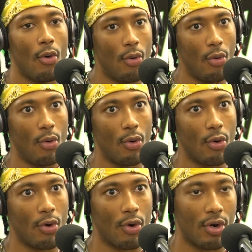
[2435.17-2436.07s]

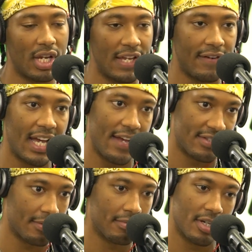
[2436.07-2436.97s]
Or if I have
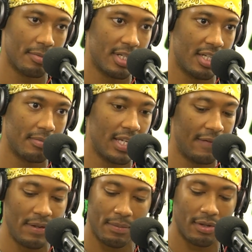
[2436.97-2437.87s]
something coming up,
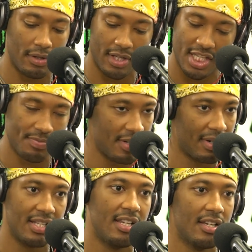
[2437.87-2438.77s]
if people hits me in
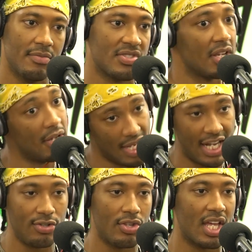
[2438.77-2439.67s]
my DMs,
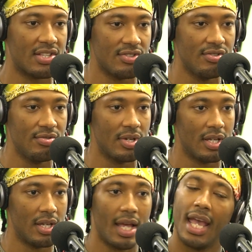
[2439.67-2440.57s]
I do that too.
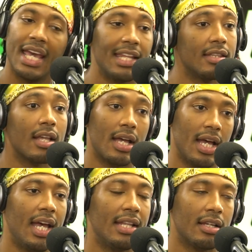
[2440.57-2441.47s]
And
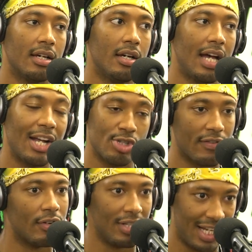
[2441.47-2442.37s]
I
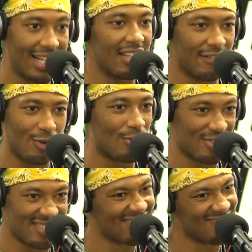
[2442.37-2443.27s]
travel a lot, of course.